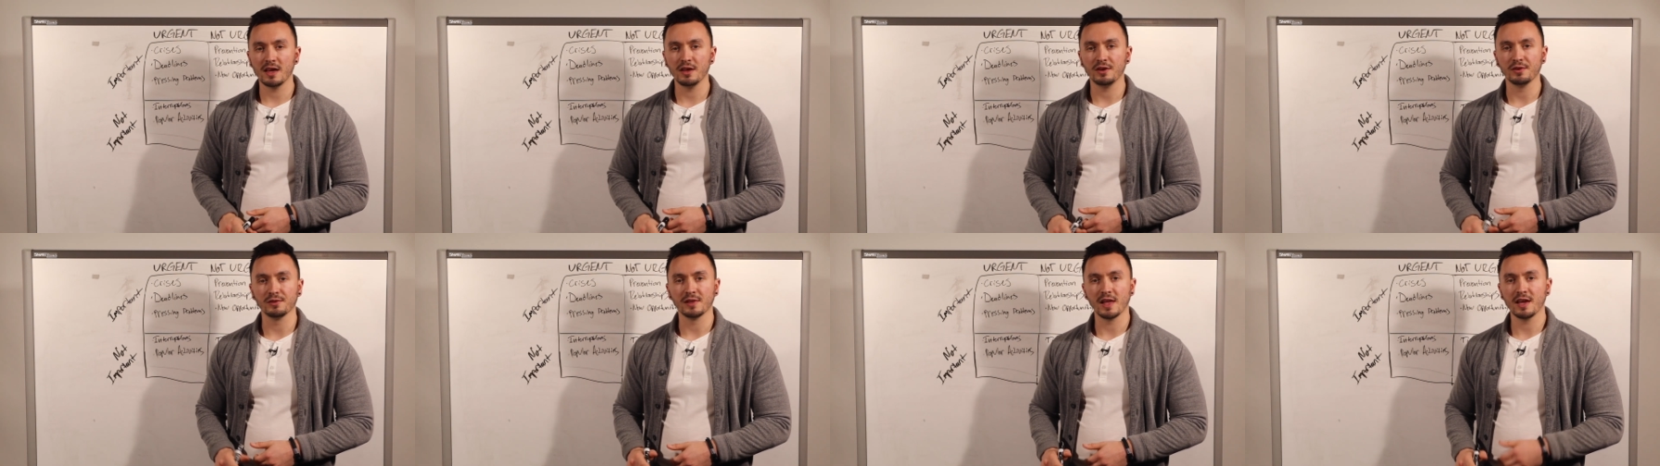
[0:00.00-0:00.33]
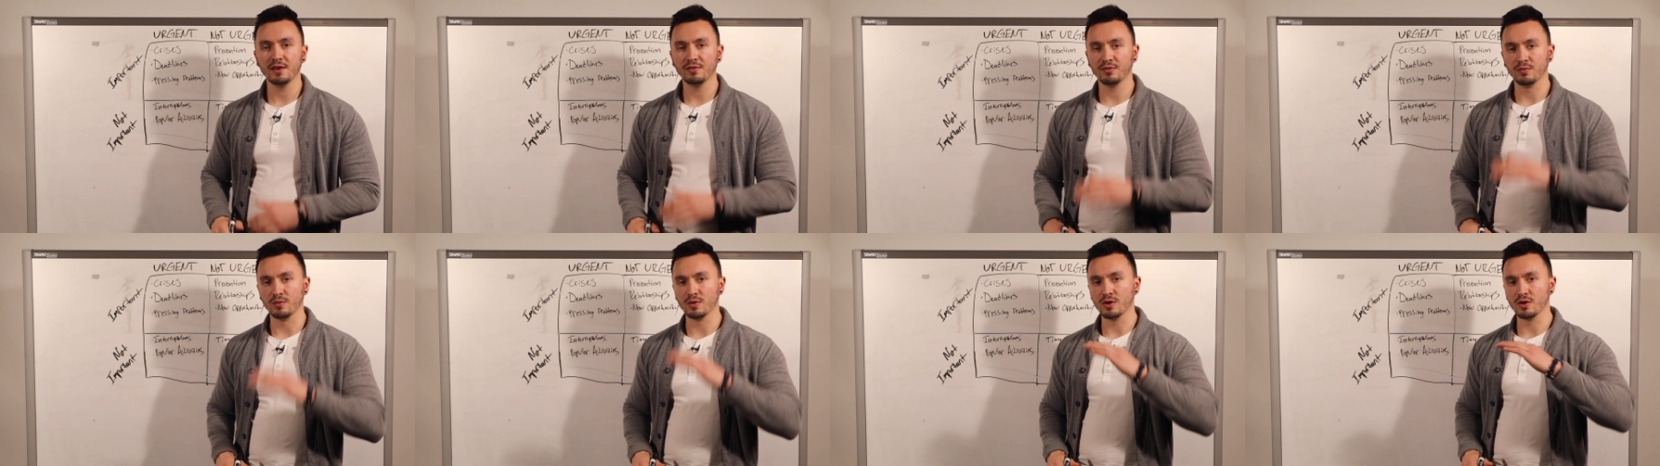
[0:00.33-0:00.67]
your
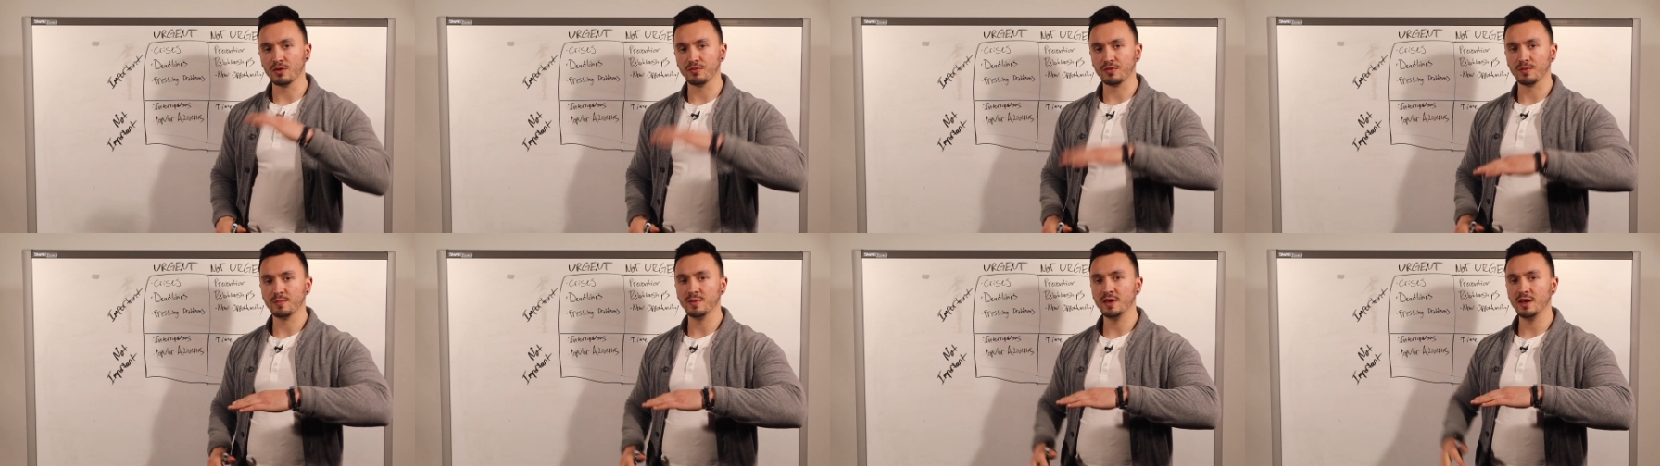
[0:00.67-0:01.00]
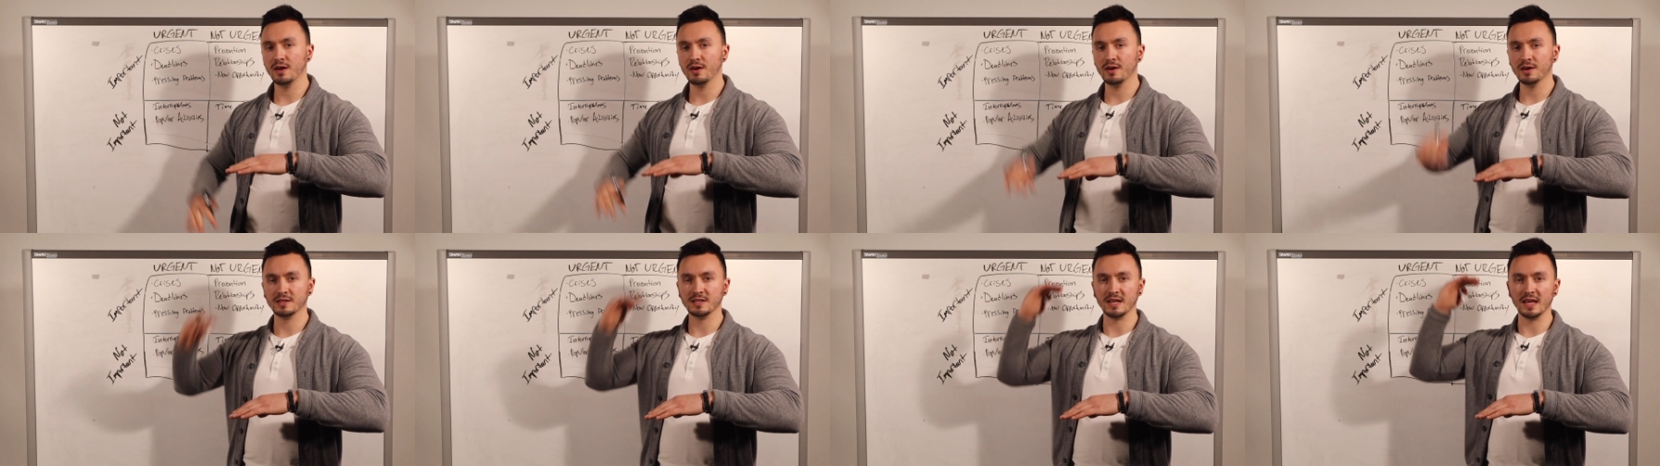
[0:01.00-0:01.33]
life will go from
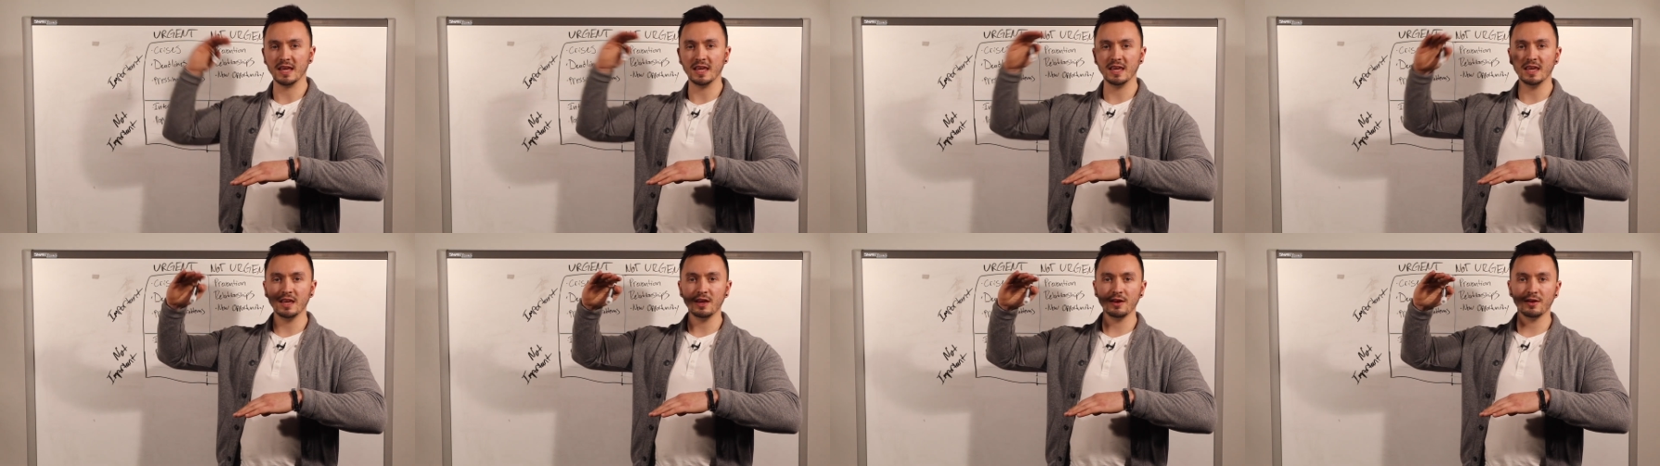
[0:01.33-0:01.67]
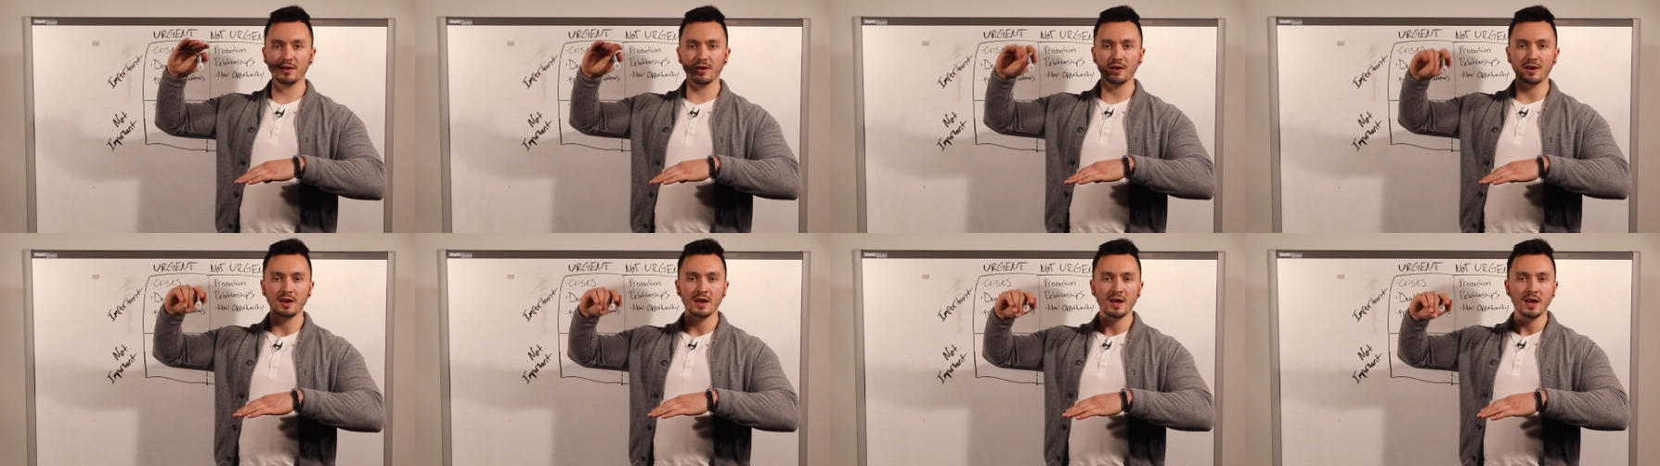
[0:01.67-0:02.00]
here to
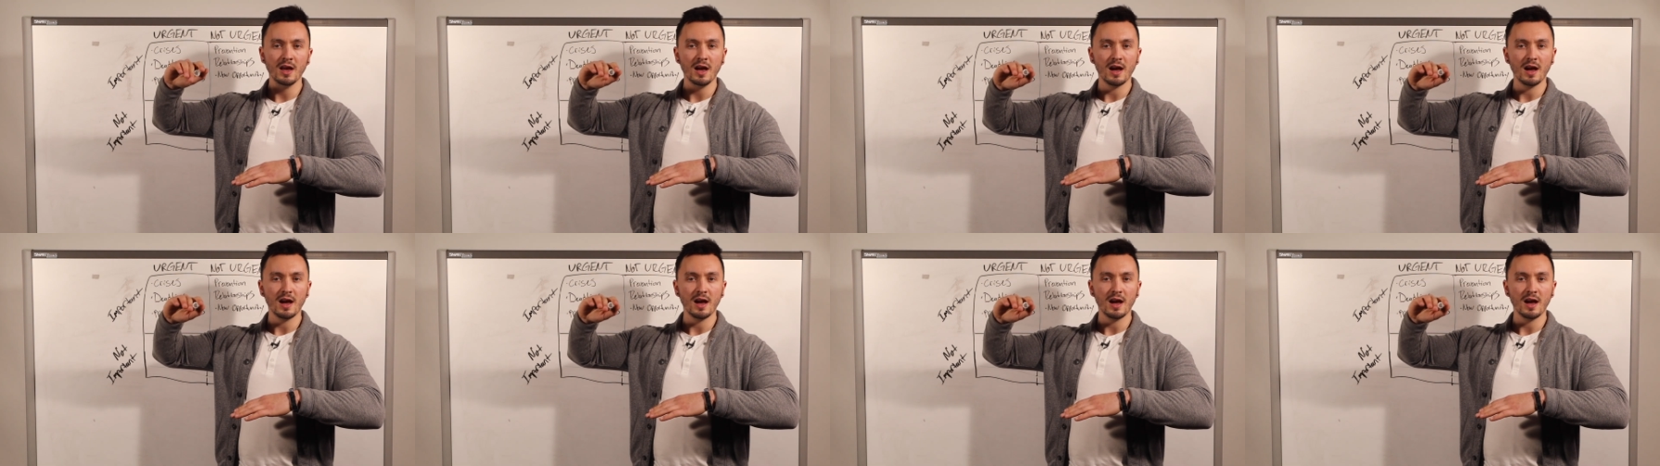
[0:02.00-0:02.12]
here,